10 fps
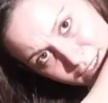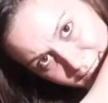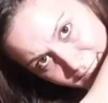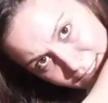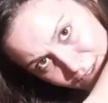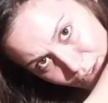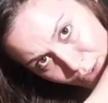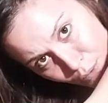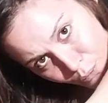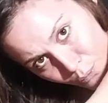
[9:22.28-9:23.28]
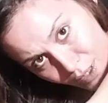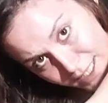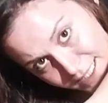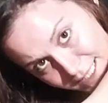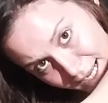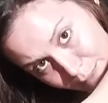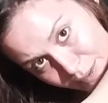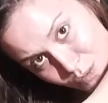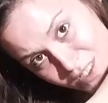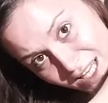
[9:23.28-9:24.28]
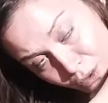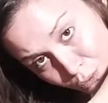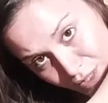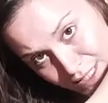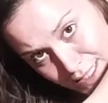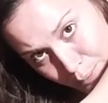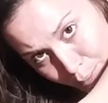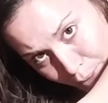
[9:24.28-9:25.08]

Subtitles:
our knees 1 at a time as we take 3 deep